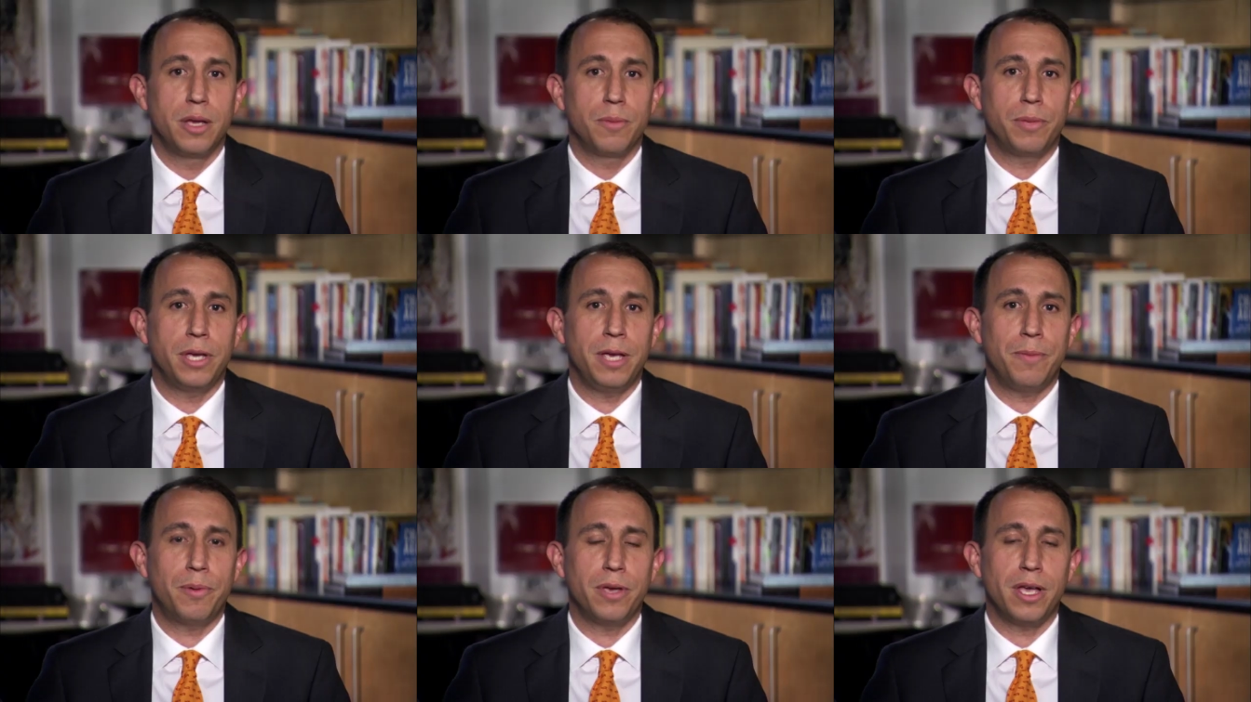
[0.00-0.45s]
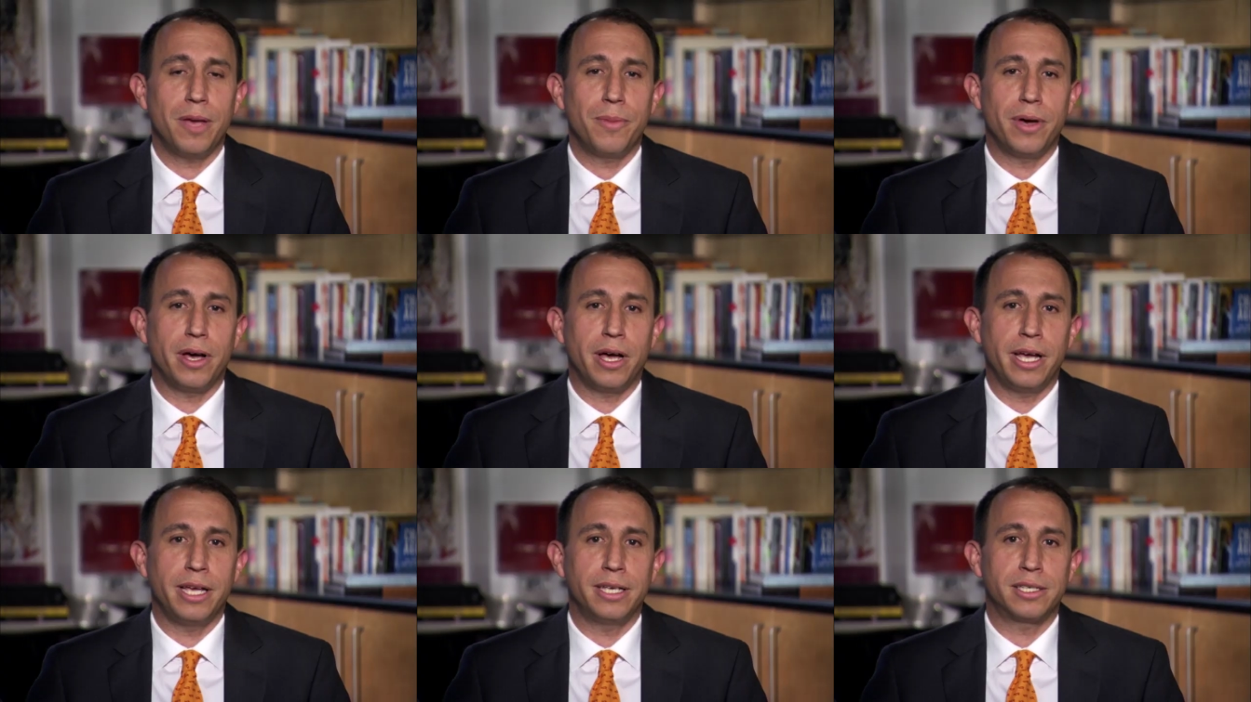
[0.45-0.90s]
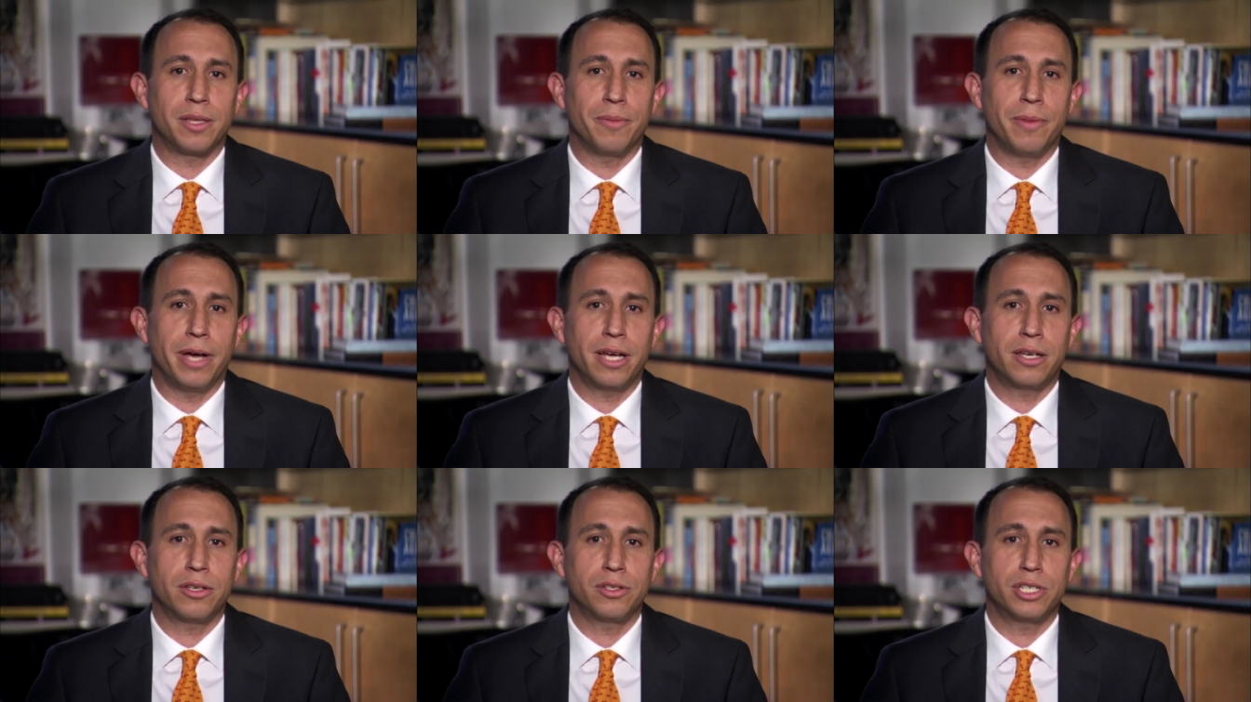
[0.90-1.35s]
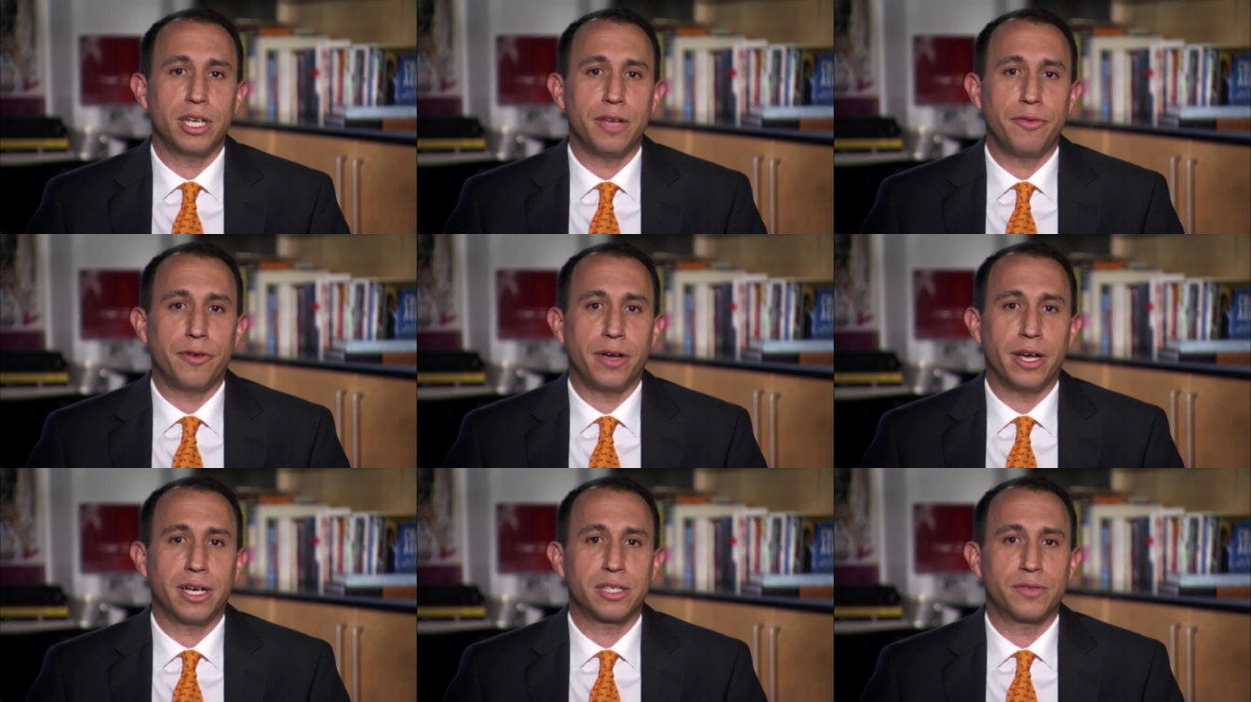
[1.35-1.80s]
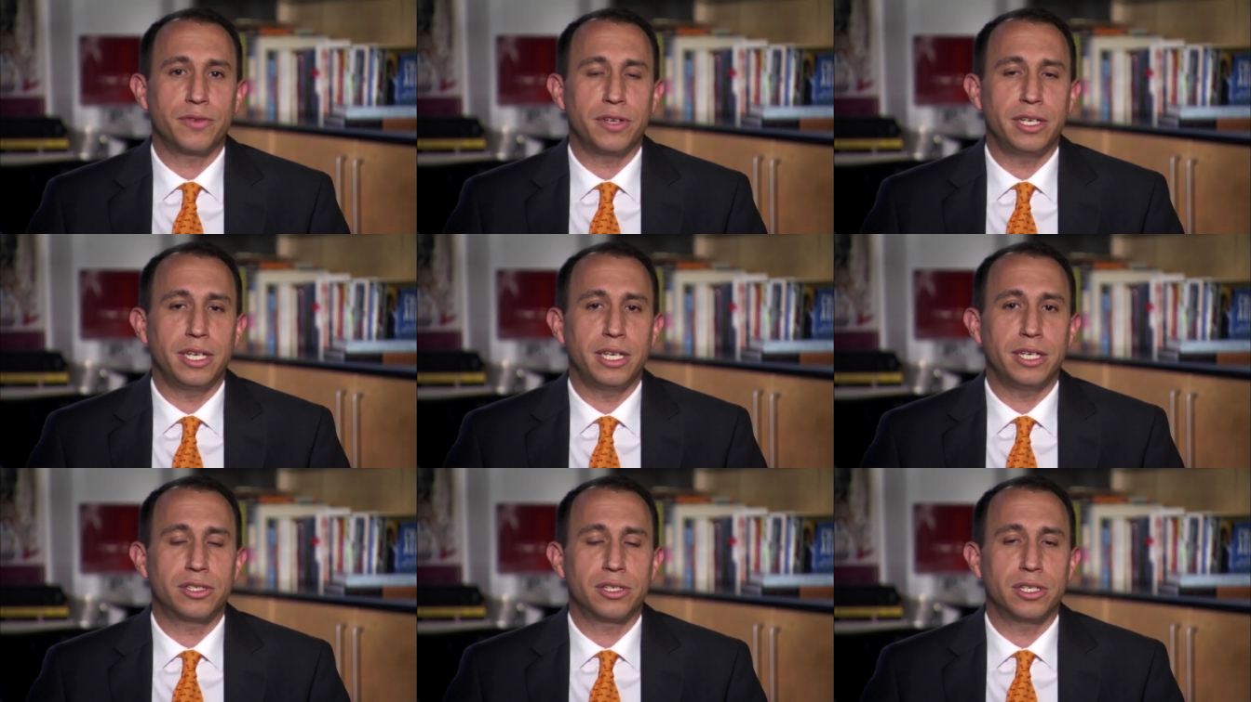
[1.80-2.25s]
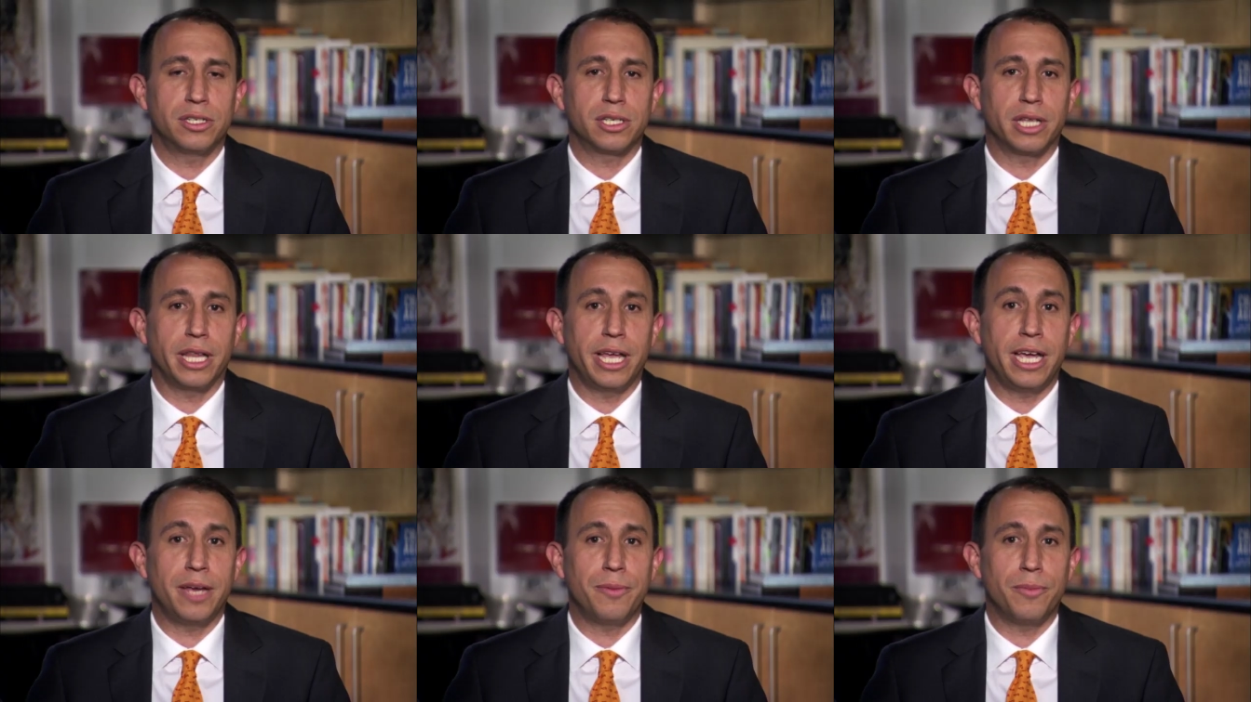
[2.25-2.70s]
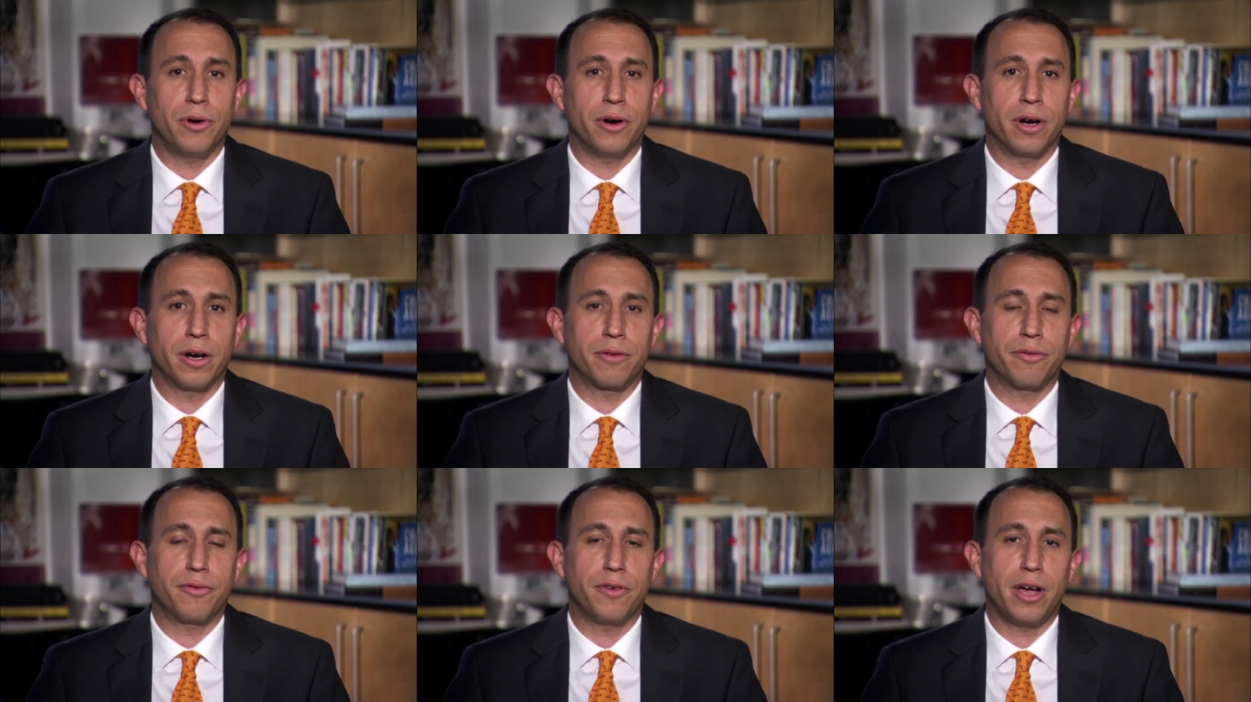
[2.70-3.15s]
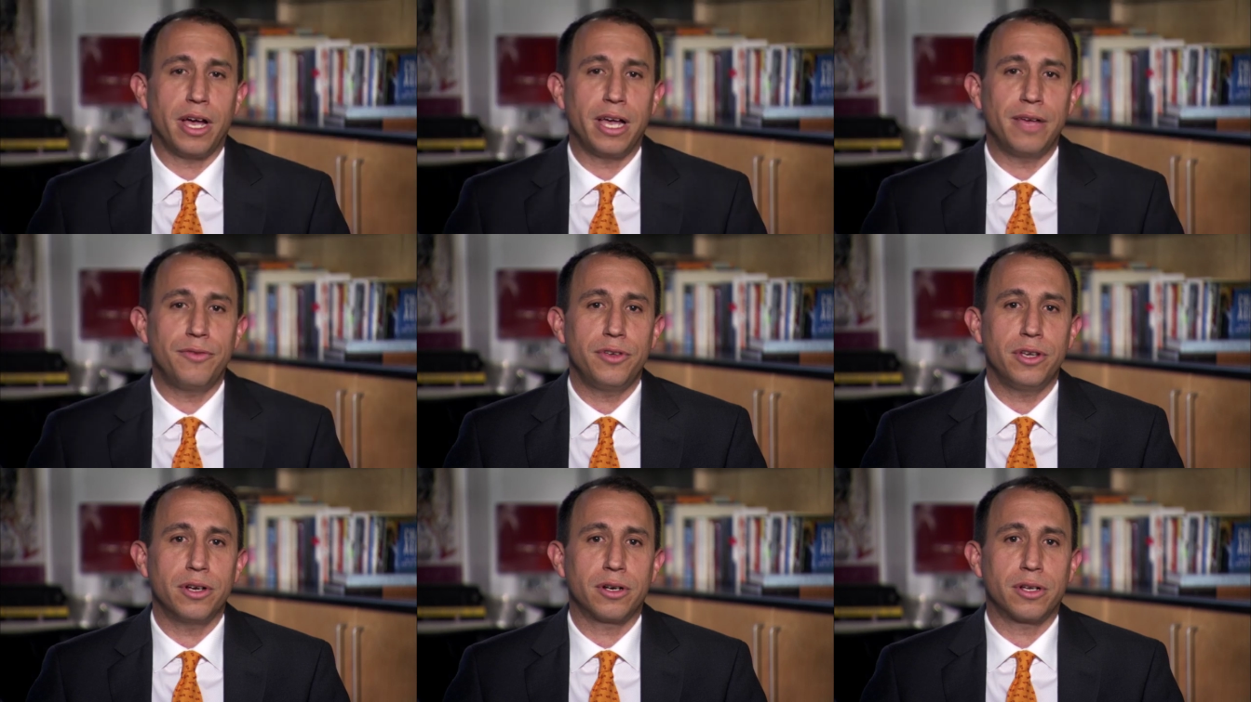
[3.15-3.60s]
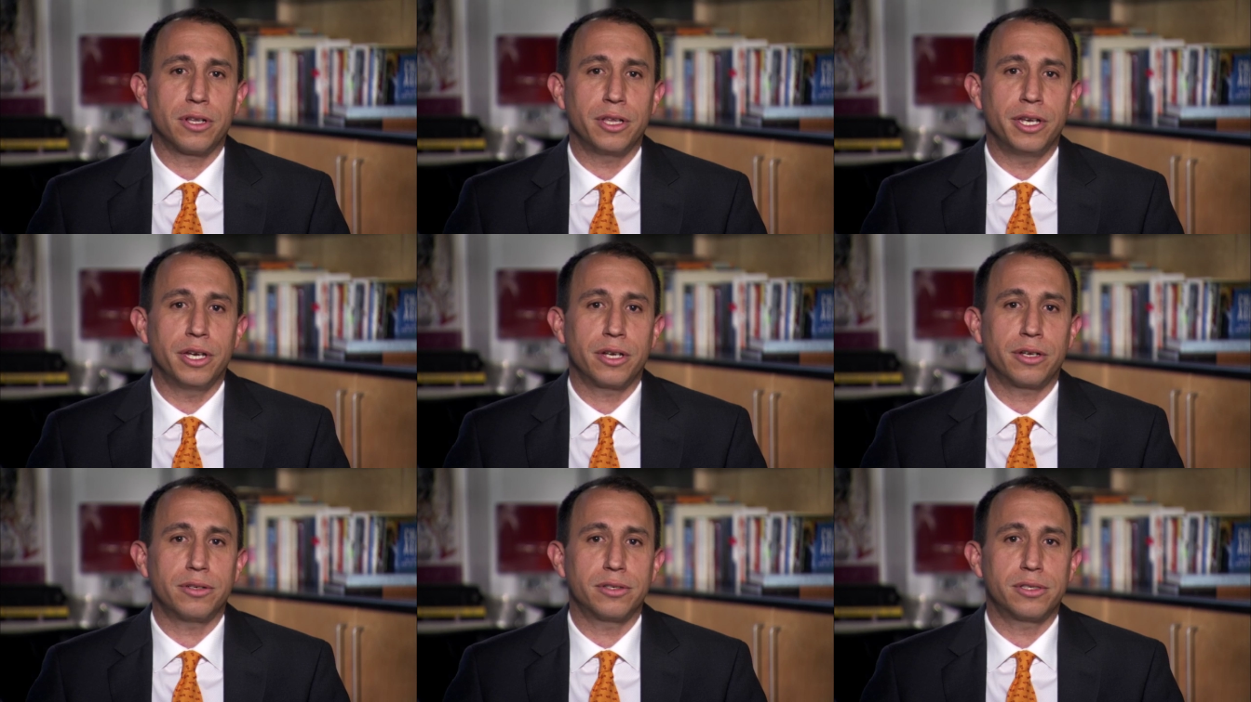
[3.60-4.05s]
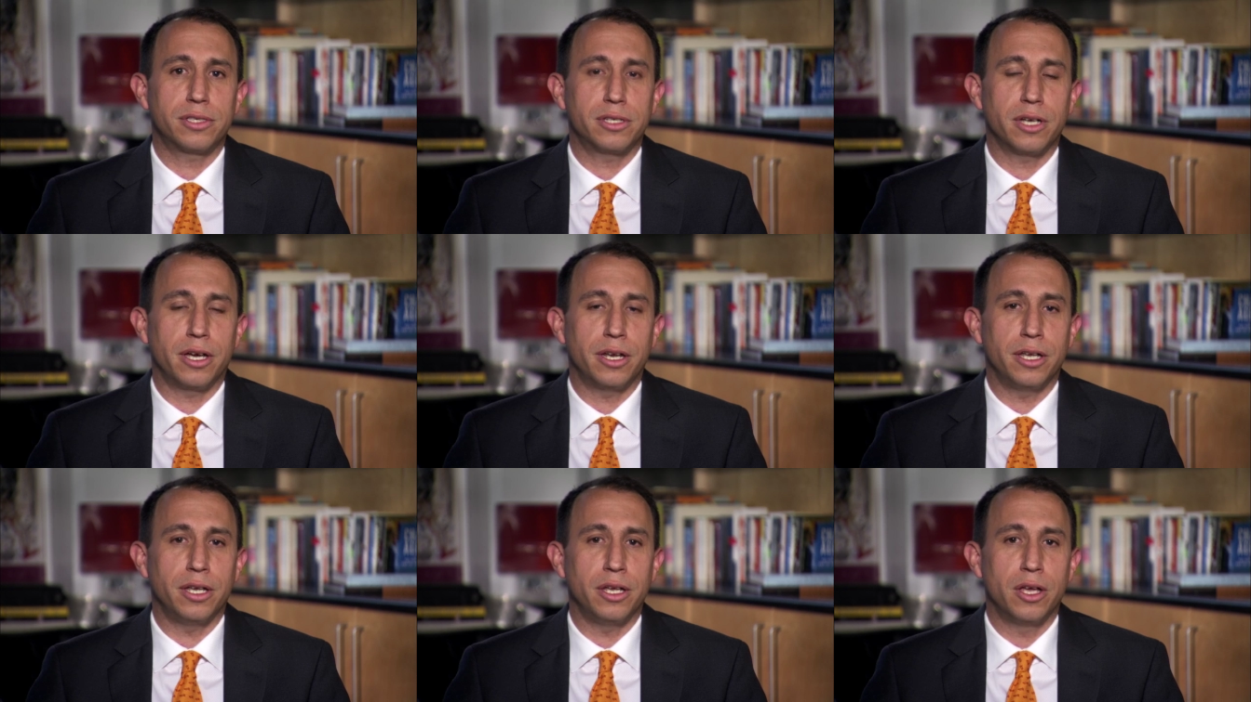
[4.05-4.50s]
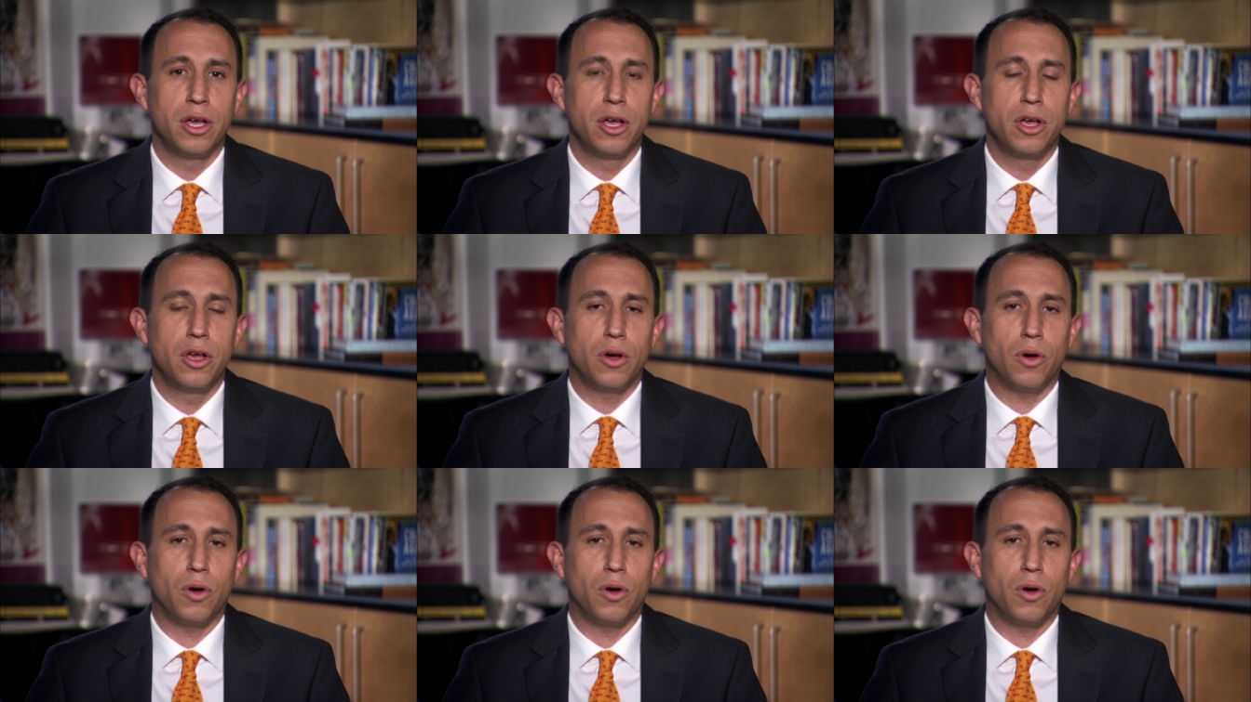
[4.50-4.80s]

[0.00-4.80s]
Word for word: PPMI is the Michael J. Fox Foundation's landmark five-year clinical study